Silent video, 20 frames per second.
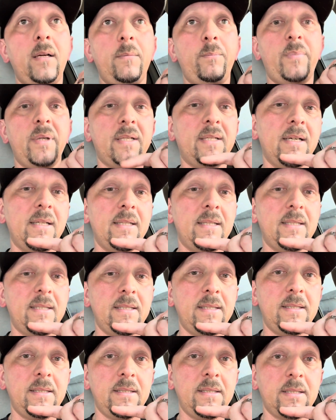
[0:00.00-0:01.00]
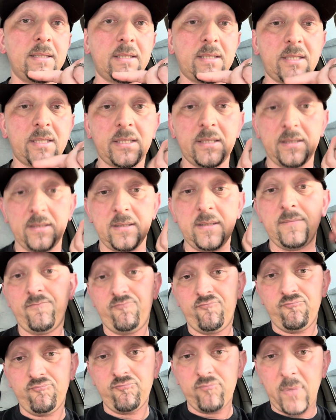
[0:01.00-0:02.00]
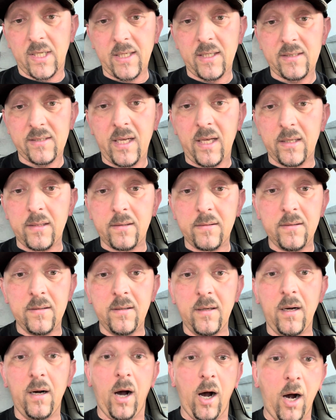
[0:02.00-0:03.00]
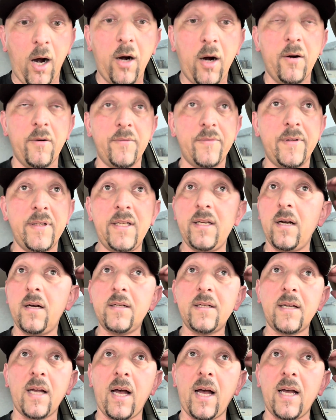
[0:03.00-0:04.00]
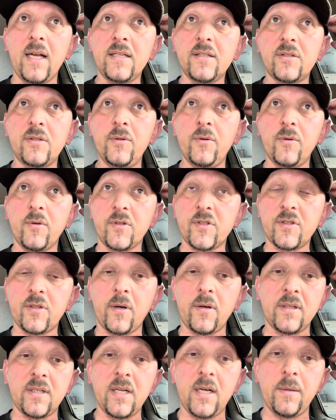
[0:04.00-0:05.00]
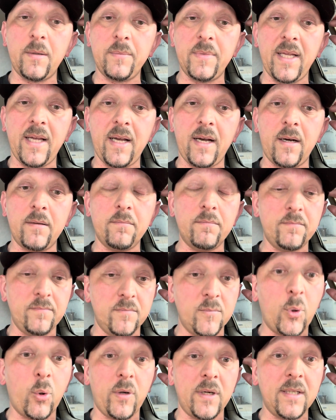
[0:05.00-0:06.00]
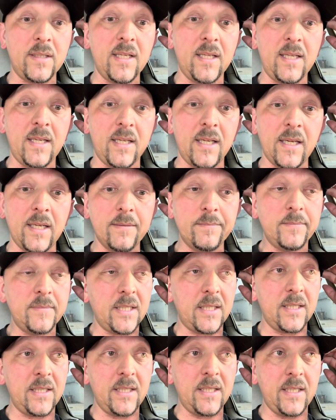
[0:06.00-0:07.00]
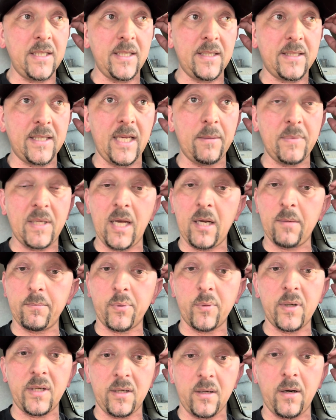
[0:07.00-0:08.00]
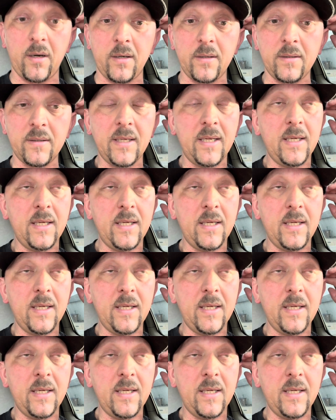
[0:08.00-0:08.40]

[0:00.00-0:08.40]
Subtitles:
Because, like I said, of the young guys who are starting to come down, boy, did he. He came down pretty hard.